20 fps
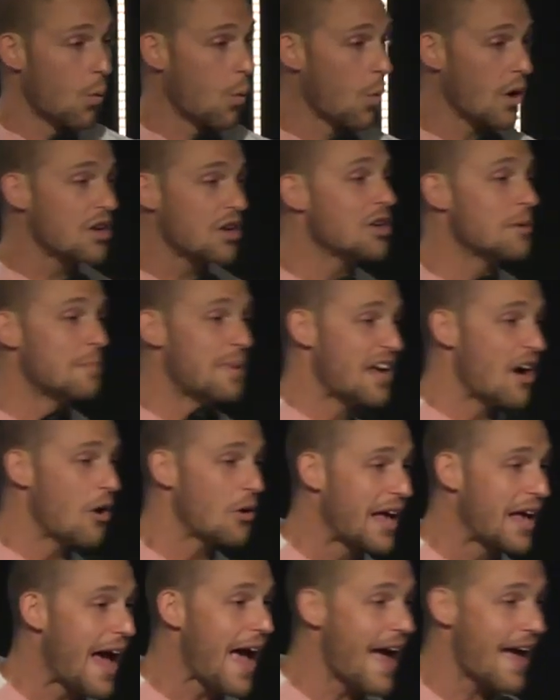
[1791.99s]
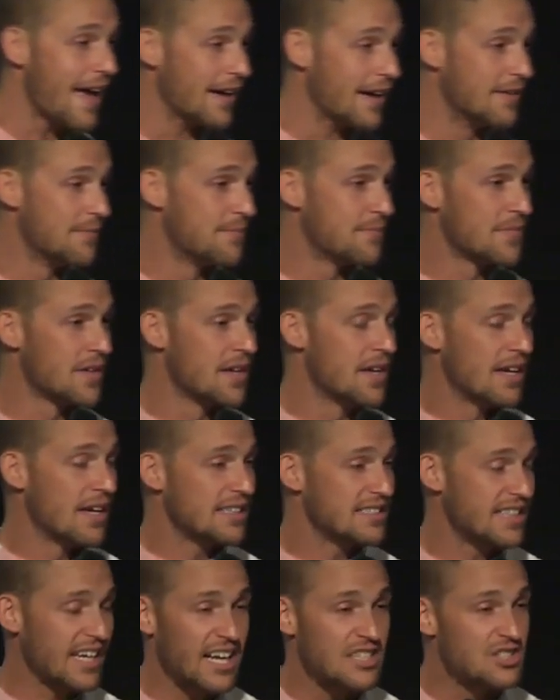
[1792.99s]
we're going to be okay
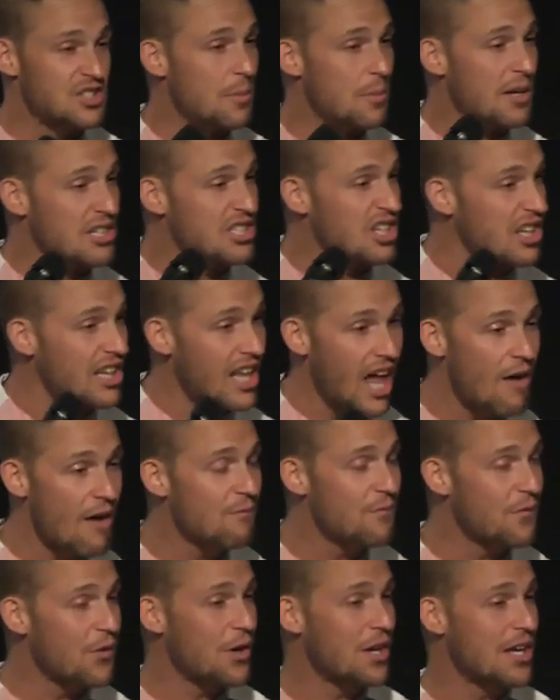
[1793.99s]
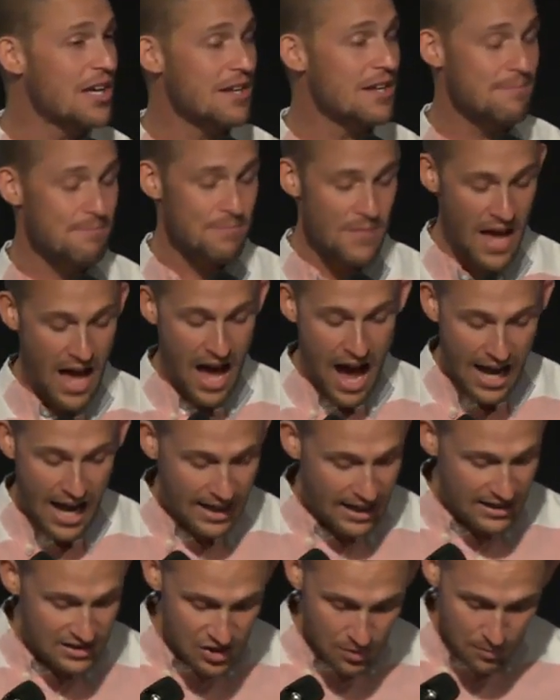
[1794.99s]
because I got so much love for him. I
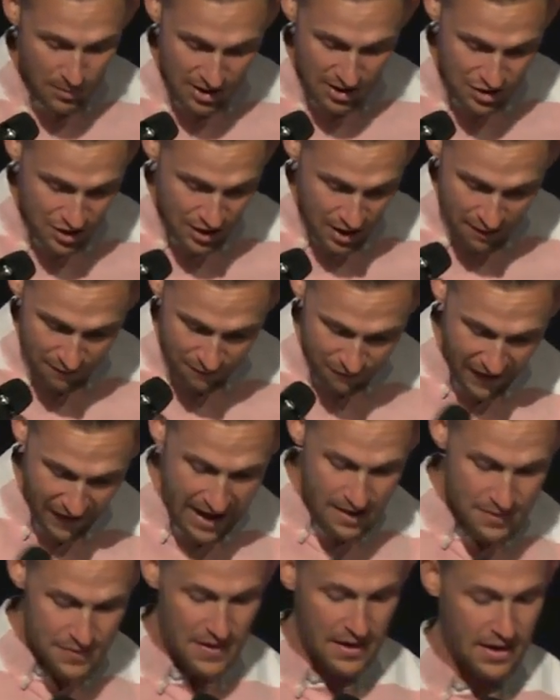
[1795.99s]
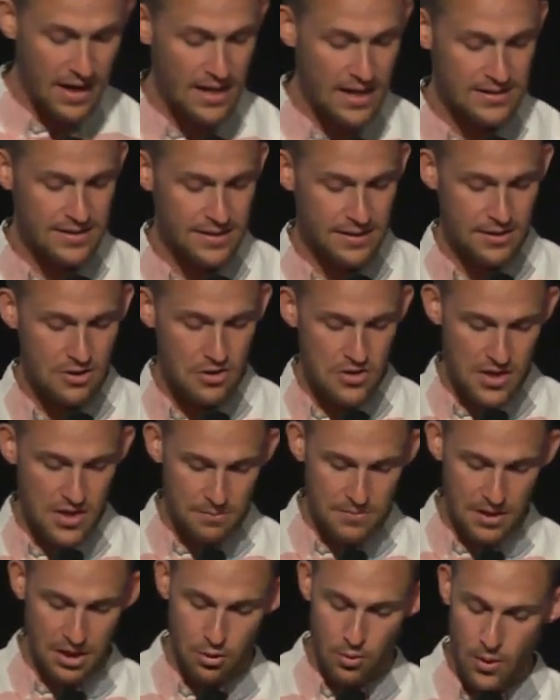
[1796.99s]
got so much faith that God's going to do
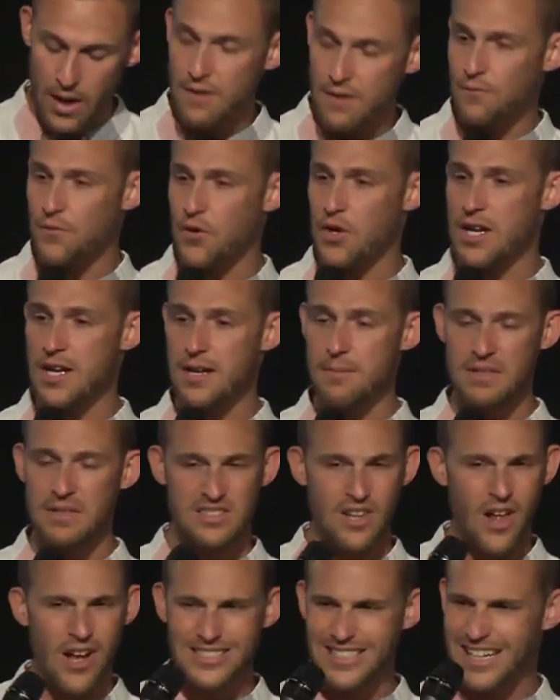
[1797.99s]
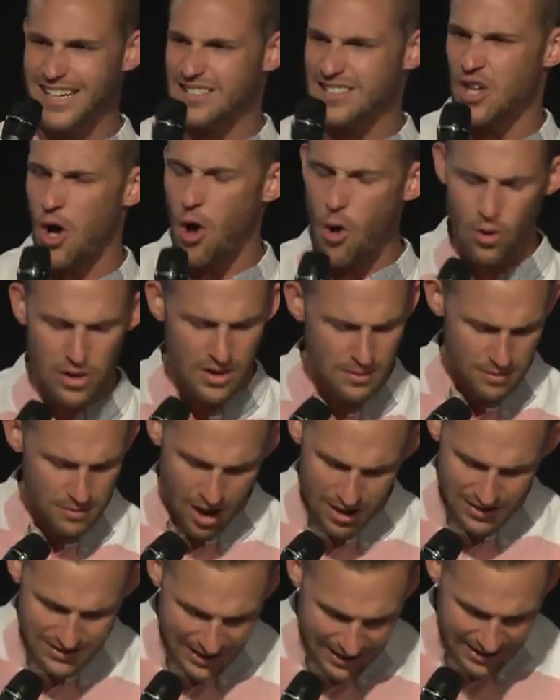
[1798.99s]
something great for him. As long as I get to hold him, as
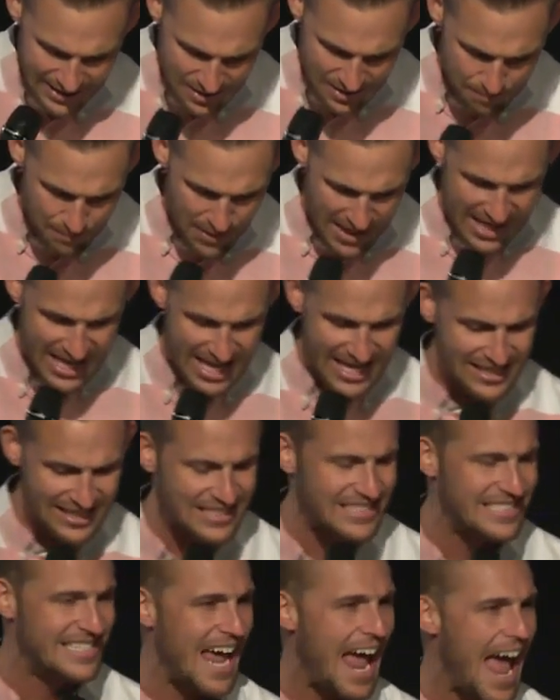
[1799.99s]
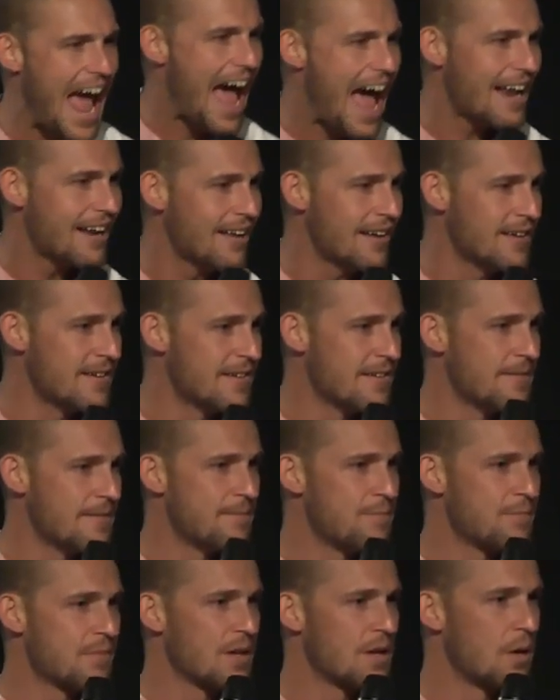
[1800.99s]
long as I get to be his dad,
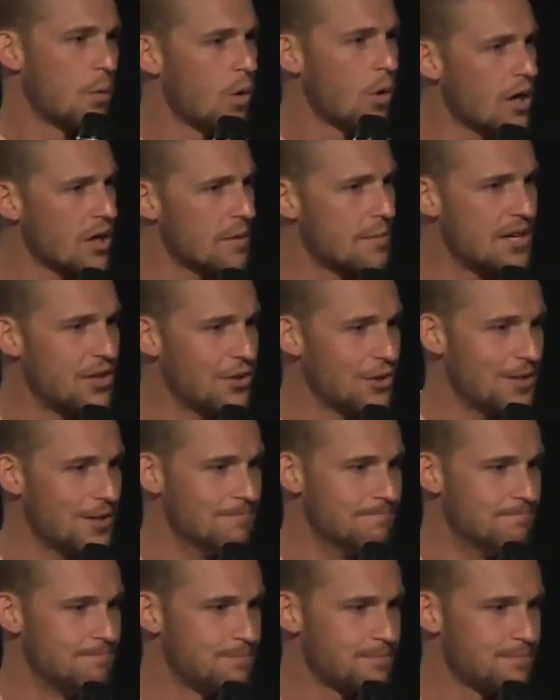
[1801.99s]
we're going to be good.